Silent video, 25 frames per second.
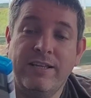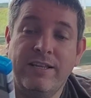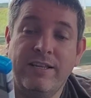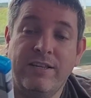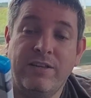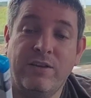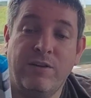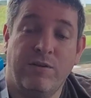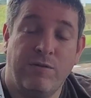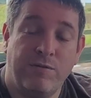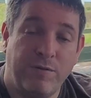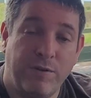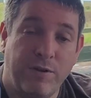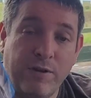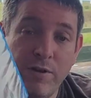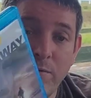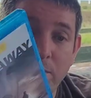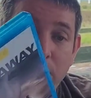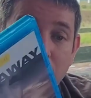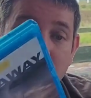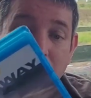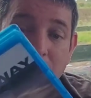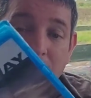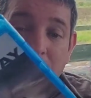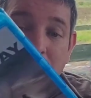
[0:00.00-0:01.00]
Good
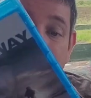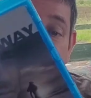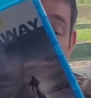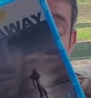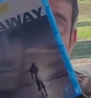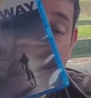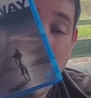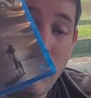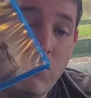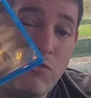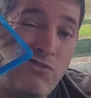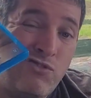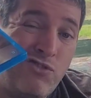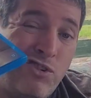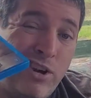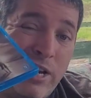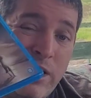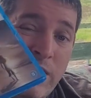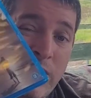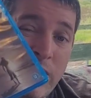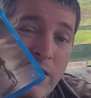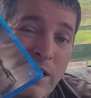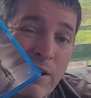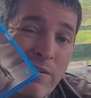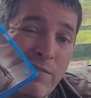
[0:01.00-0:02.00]
film.
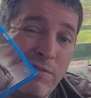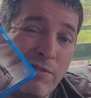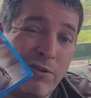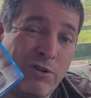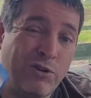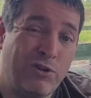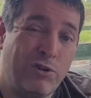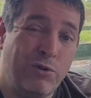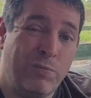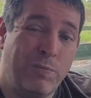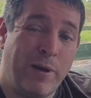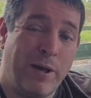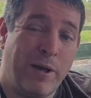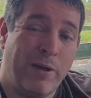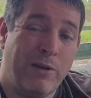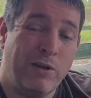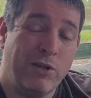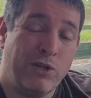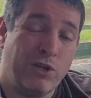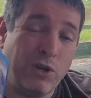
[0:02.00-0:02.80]
Trades in for £2,